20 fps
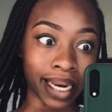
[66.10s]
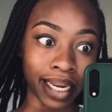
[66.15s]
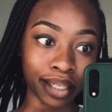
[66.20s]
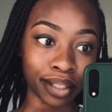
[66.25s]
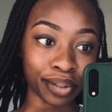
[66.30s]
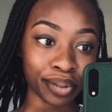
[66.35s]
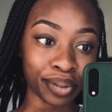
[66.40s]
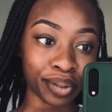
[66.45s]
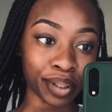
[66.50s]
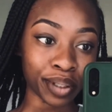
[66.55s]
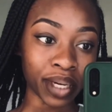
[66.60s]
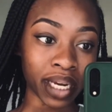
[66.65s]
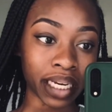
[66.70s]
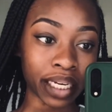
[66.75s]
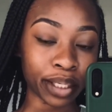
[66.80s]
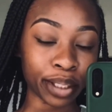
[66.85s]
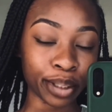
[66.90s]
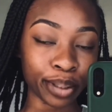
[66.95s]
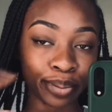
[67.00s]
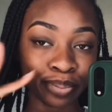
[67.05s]
used to do. I
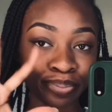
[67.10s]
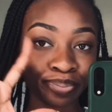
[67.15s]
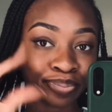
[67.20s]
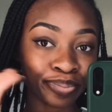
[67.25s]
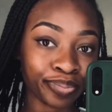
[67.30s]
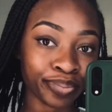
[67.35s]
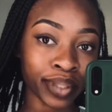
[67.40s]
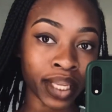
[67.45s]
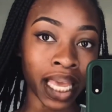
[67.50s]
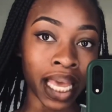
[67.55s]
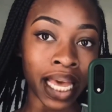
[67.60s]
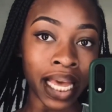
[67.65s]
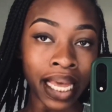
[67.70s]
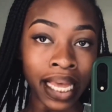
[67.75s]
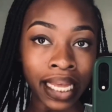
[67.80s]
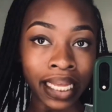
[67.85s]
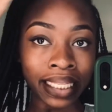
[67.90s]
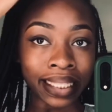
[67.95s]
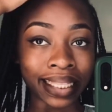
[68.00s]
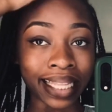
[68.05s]
know.
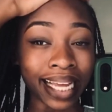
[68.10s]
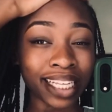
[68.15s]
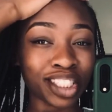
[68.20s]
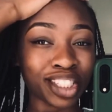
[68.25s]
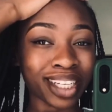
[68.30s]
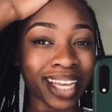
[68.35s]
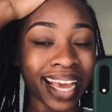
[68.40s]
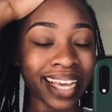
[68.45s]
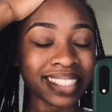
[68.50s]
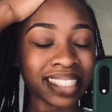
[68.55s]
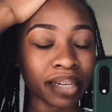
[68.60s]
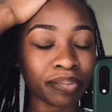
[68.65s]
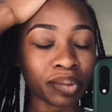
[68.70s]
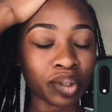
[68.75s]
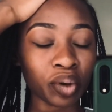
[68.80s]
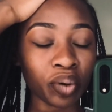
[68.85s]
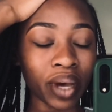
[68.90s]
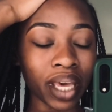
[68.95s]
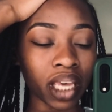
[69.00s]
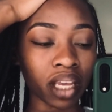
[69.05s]
That's guys, I'm
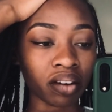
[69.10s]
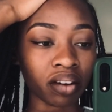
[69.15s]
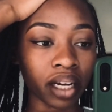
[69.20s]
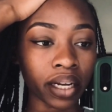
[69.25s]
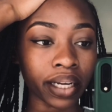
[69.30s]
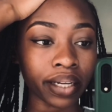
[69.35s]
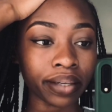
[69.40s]
so angry.